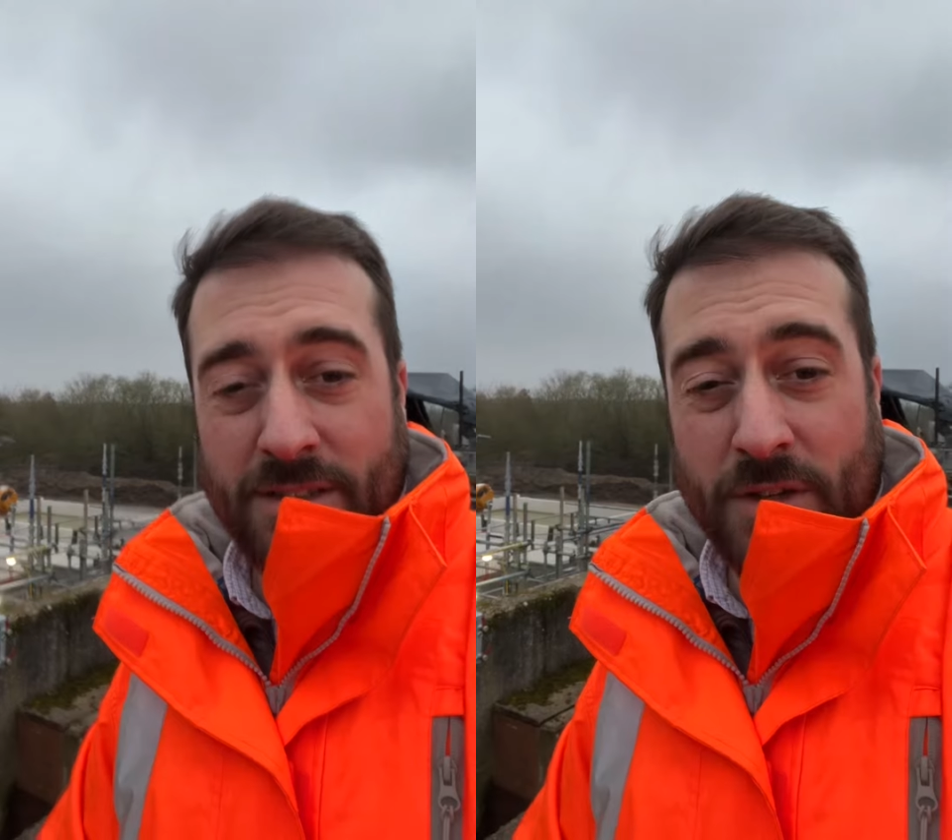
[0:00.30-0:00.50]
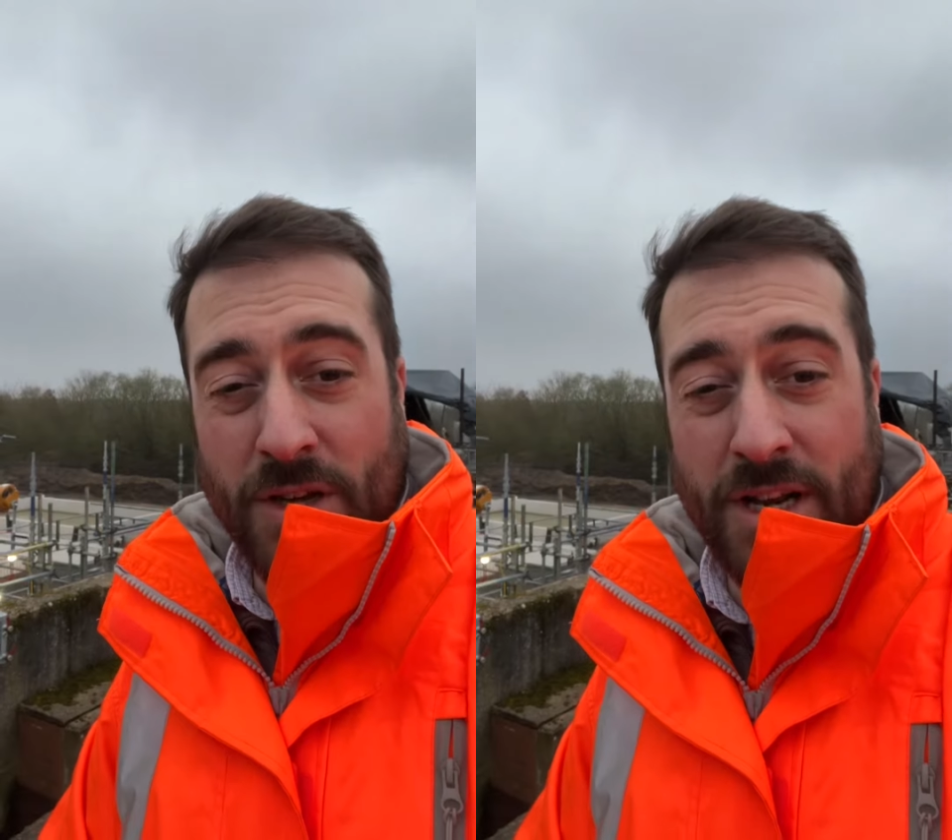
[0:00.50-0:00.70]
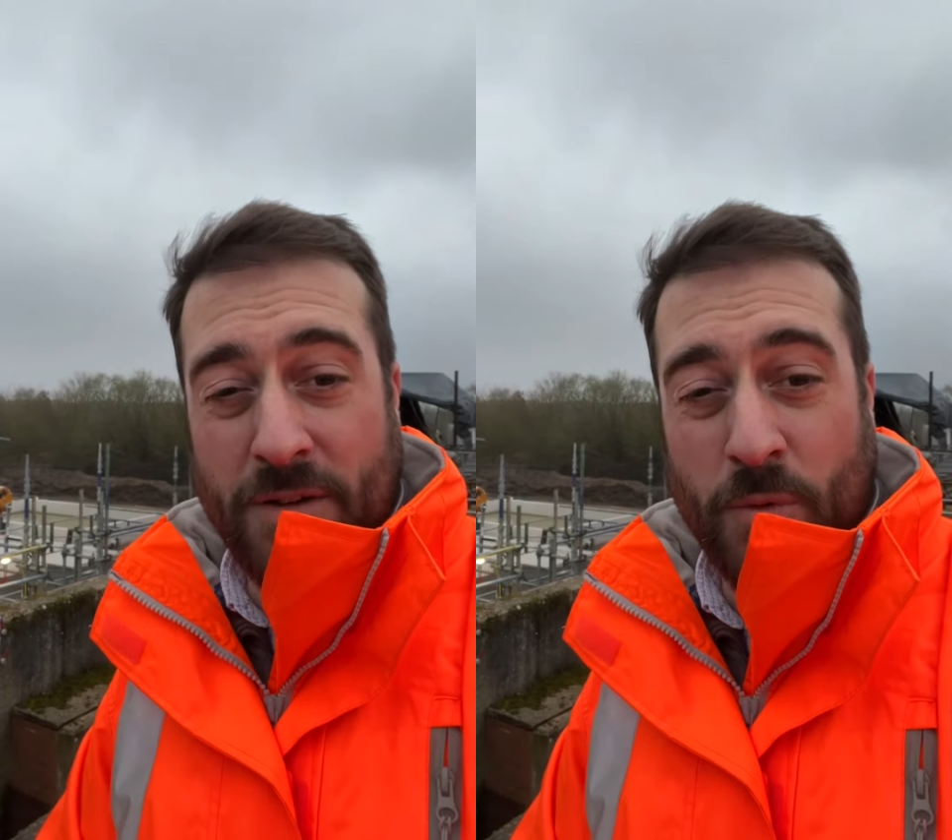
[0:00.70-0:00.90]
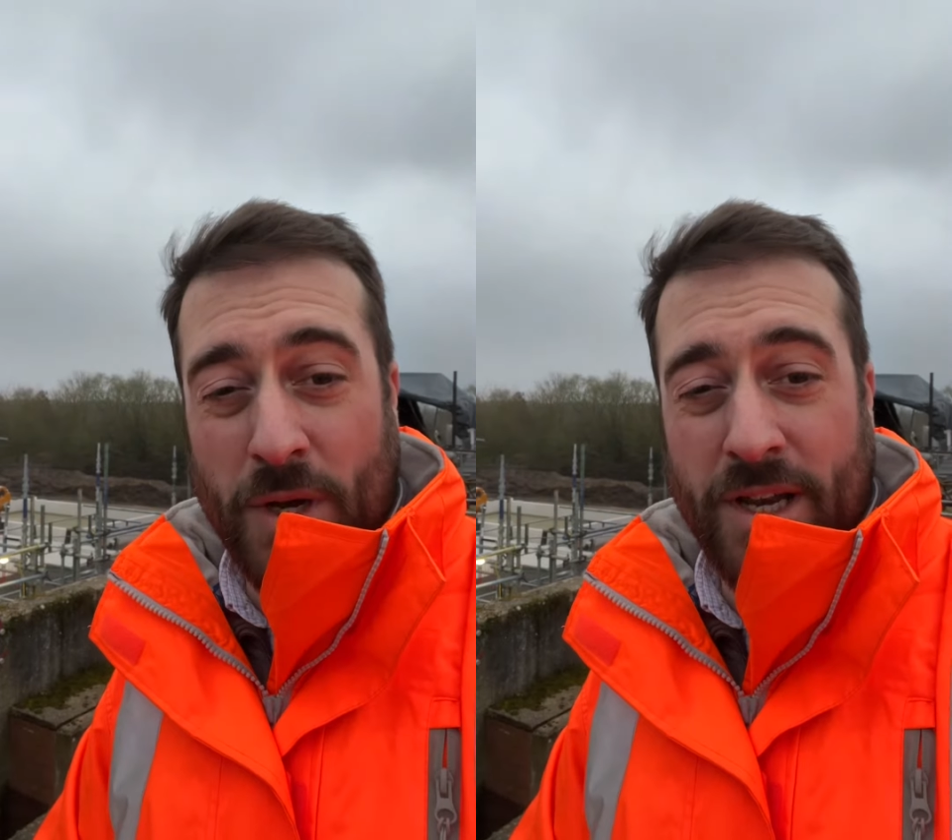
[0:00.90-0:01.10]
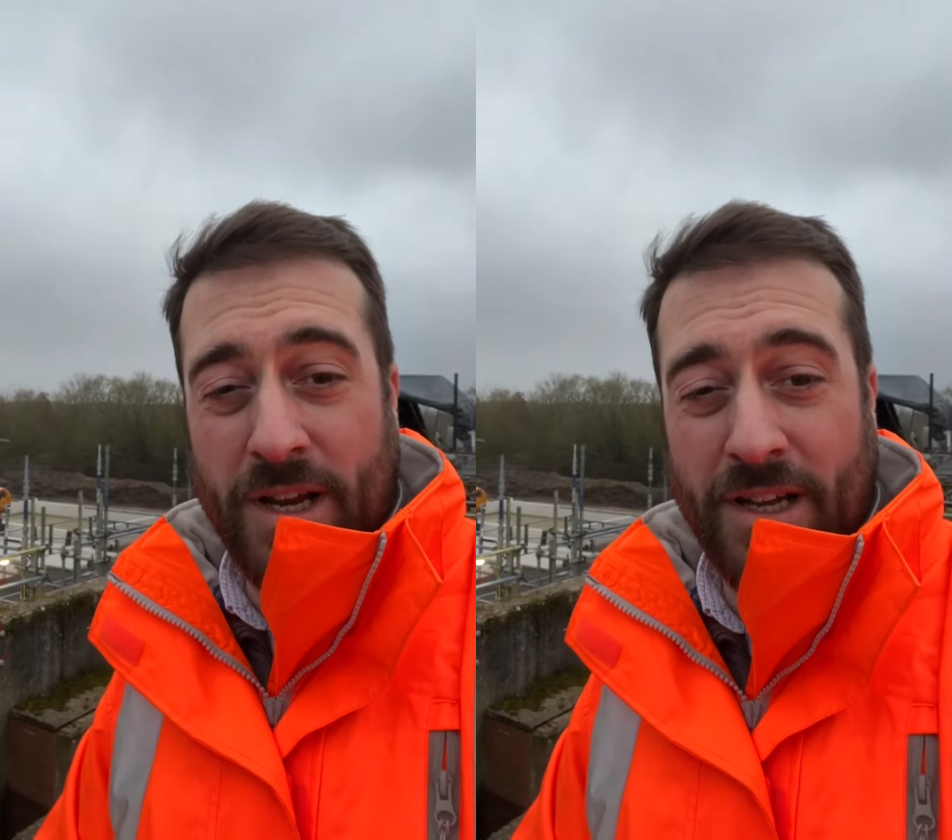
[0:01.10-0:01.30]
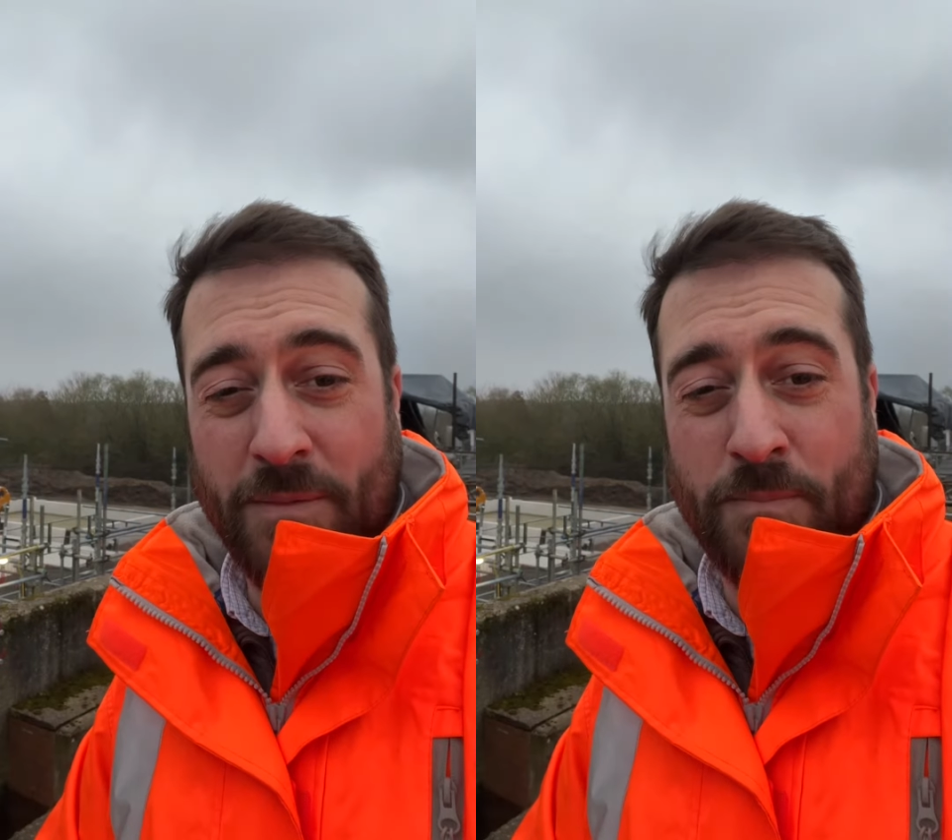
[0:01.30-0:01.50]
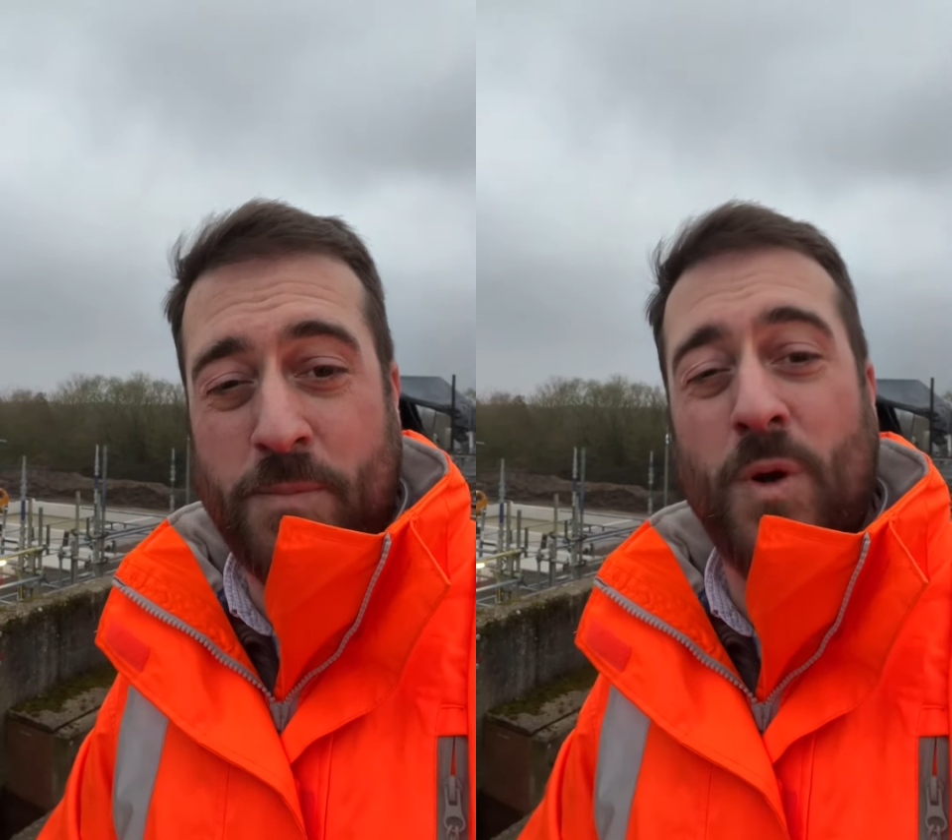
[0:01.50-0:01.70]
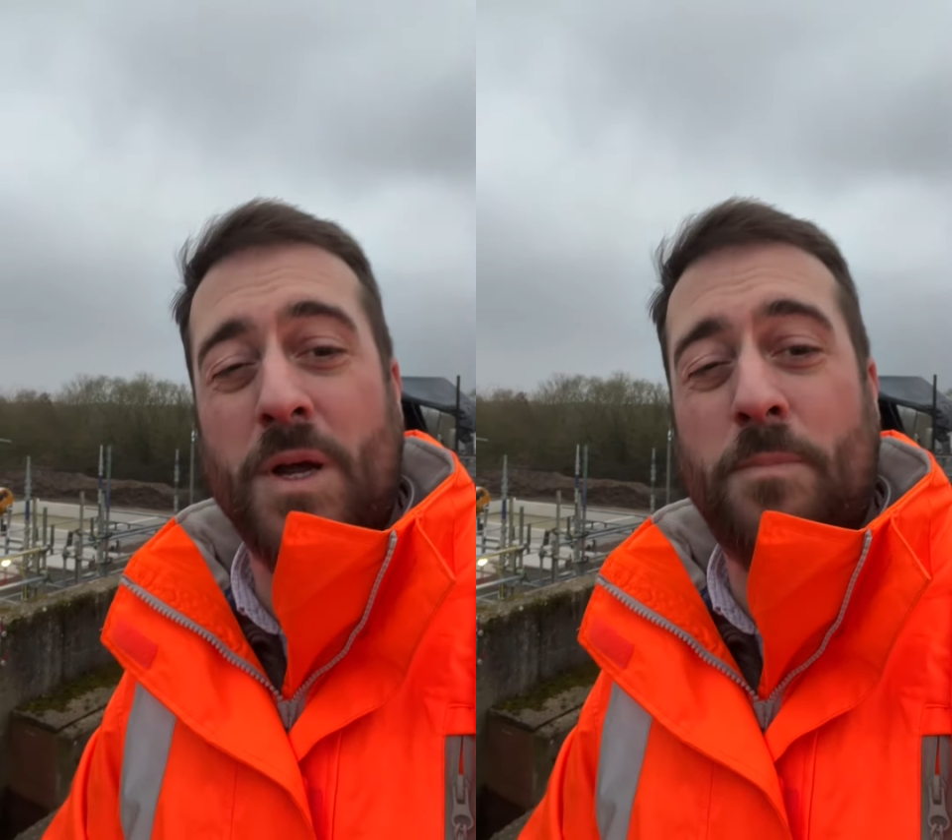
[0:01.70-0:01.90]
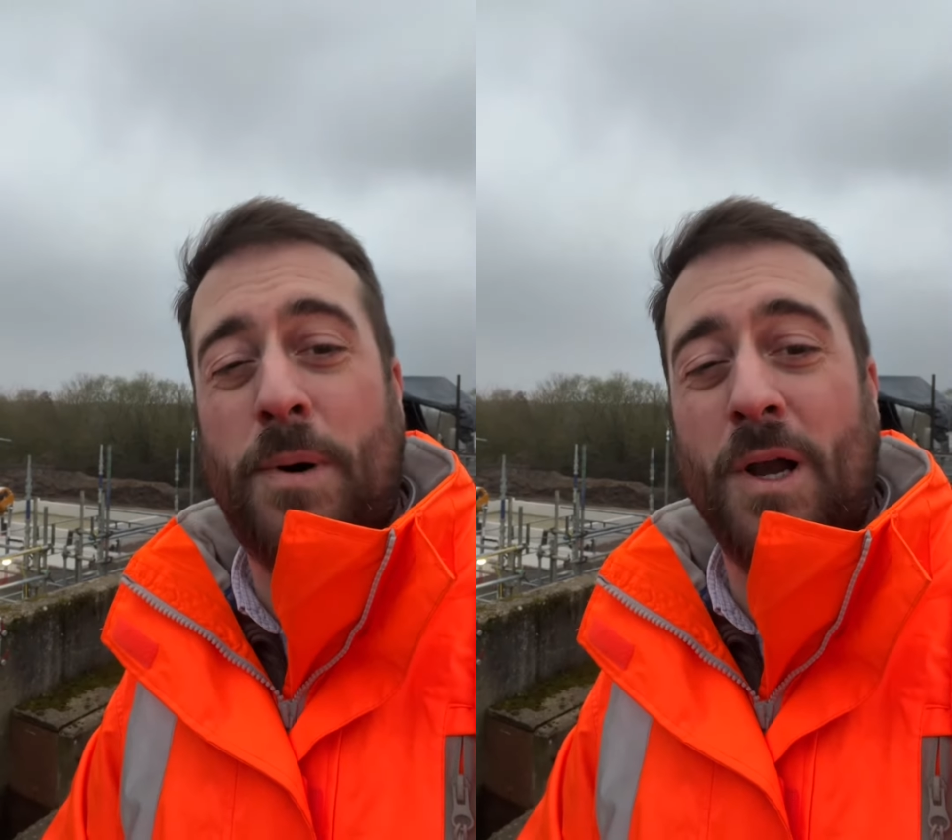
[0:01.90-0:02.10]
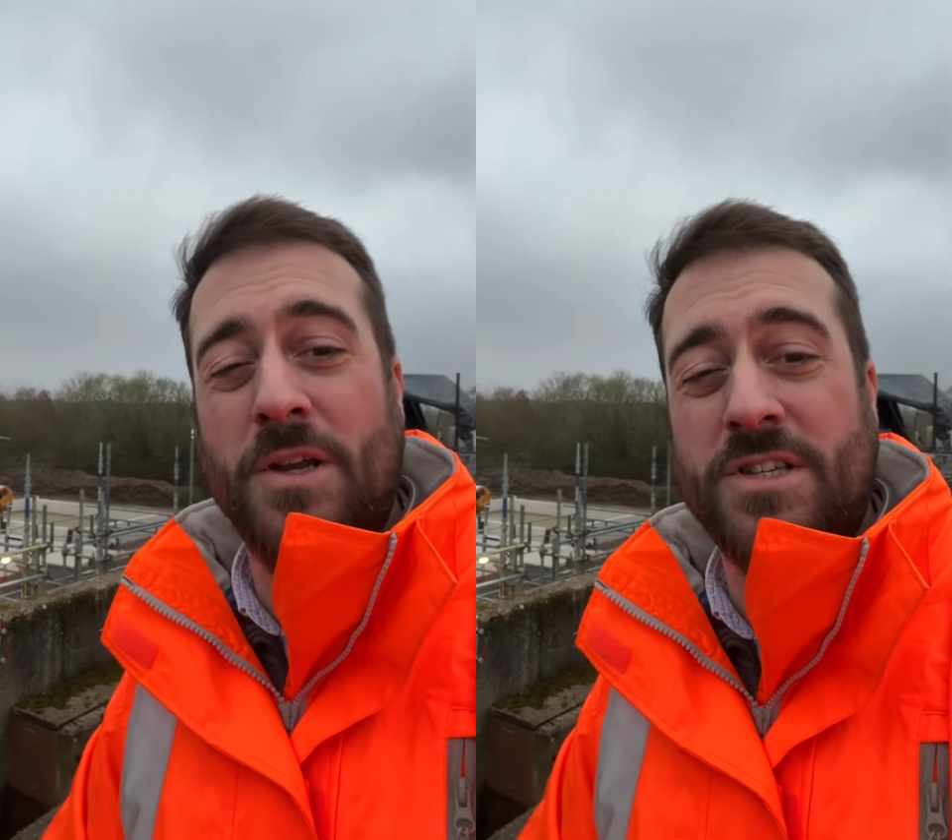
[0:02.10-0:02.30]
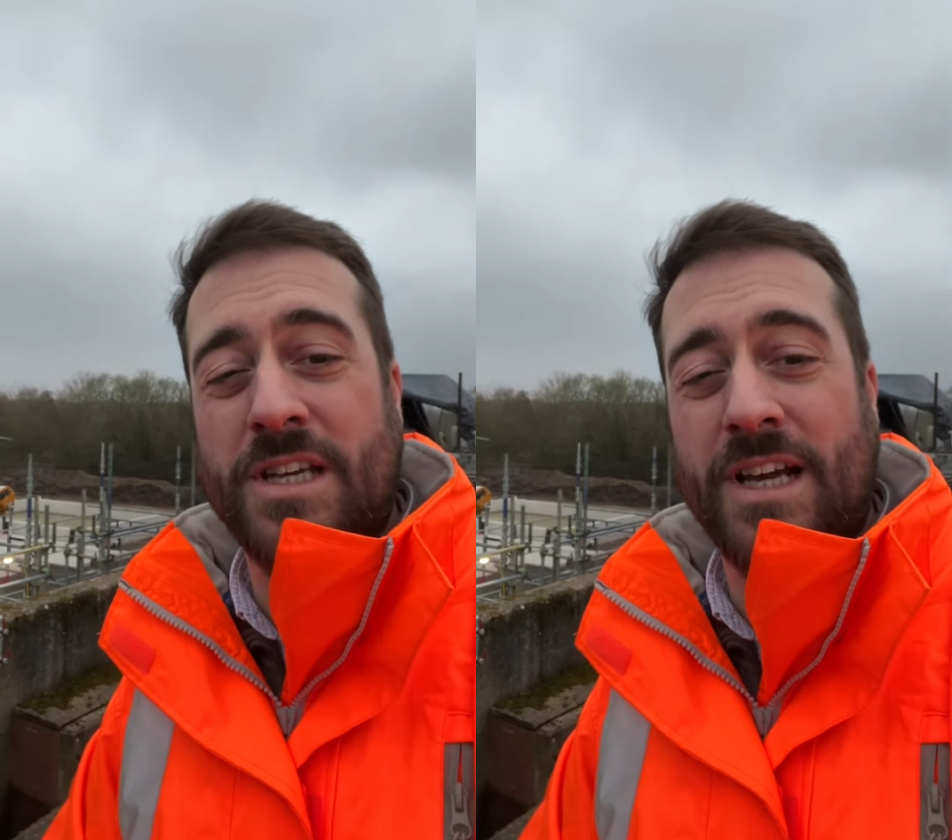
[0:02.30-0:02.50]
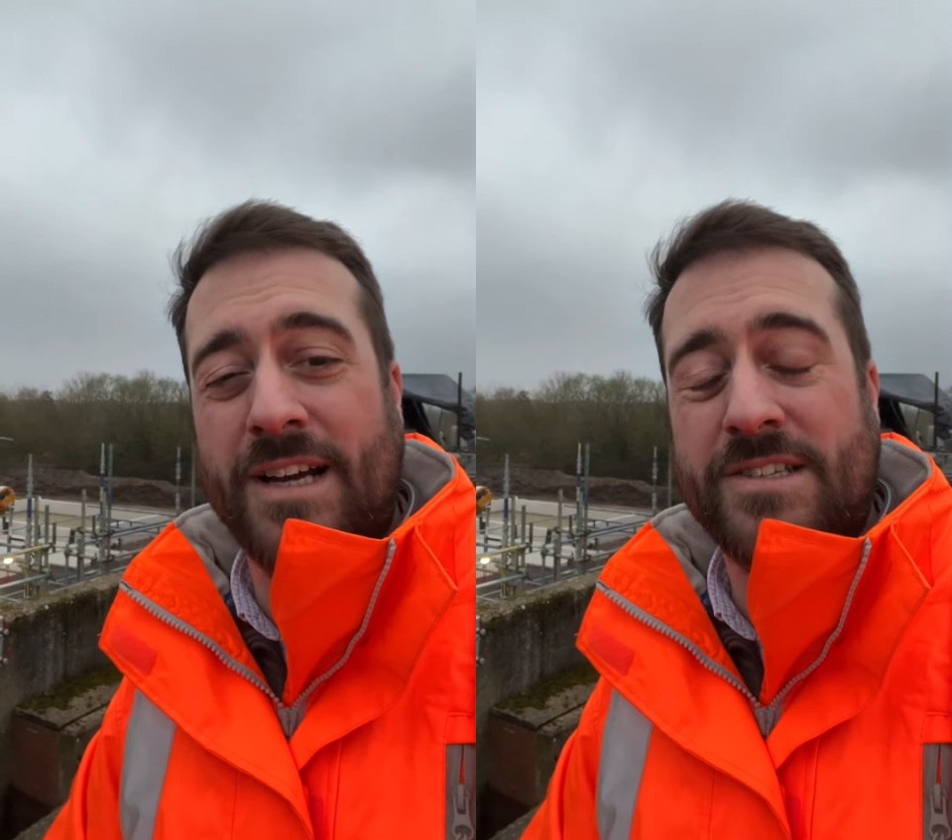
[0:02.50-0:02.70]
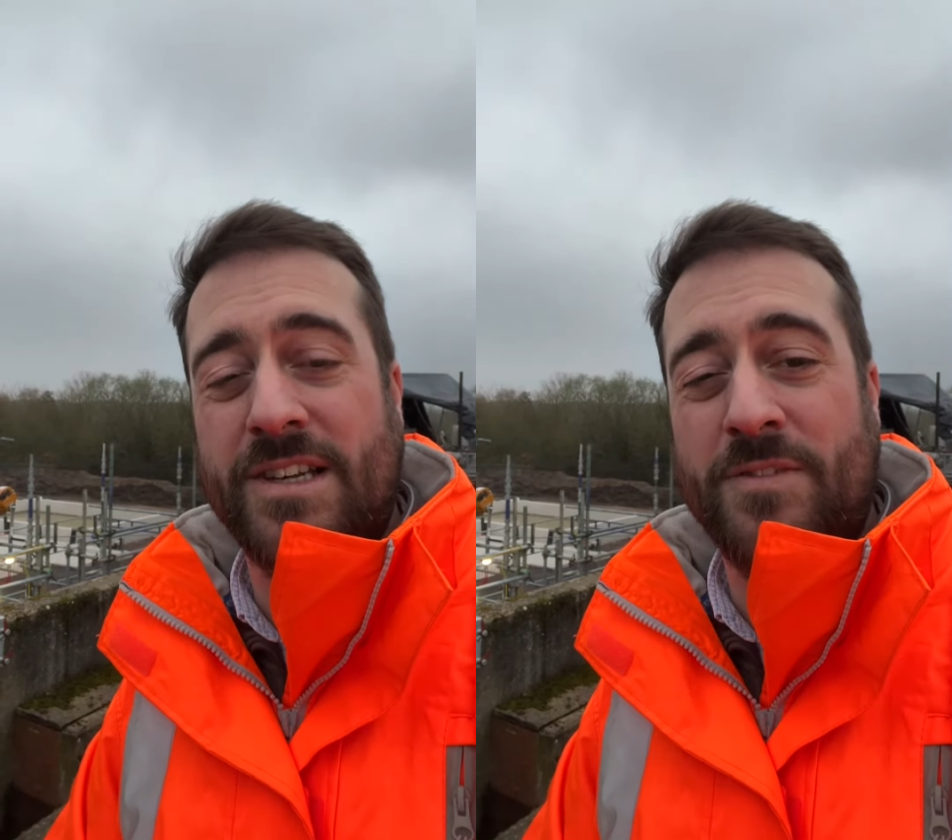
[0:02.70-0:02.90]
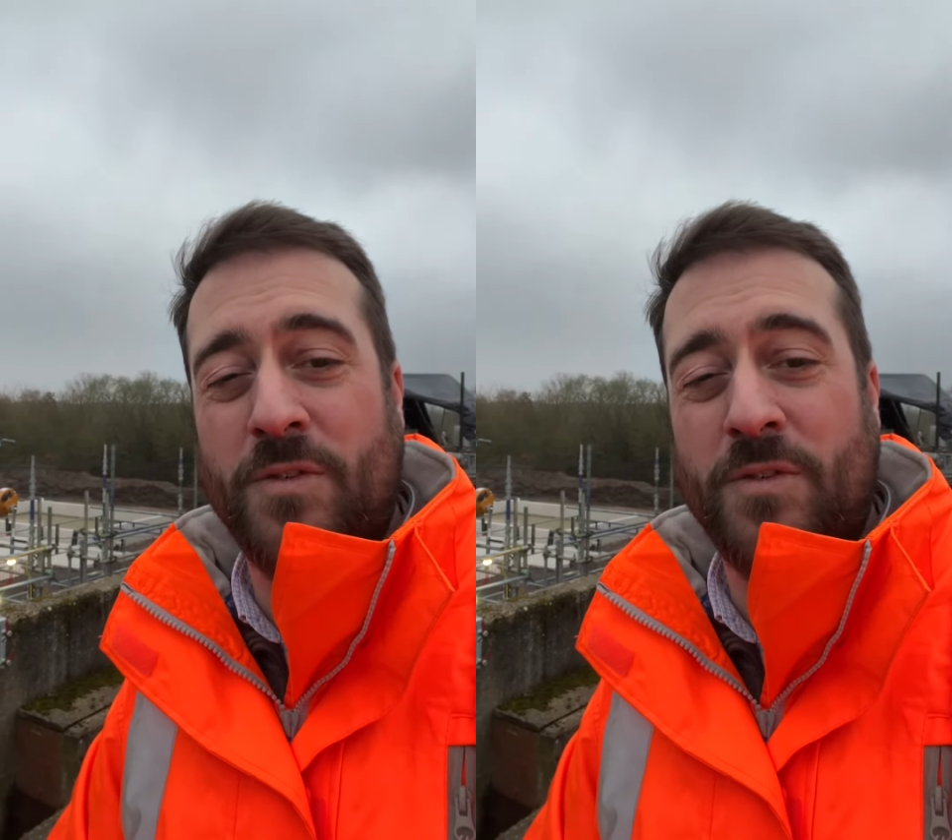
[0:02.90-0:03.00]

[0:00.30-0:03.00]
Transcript: Saturday, everyone. Quick apology, actually,